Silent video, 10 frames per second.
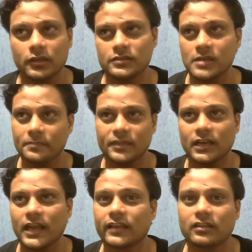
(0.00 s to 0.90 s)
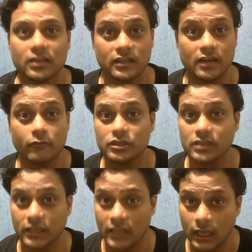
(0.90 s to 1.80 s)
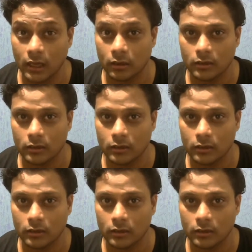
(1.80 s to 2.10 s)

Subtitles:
something like there was a king,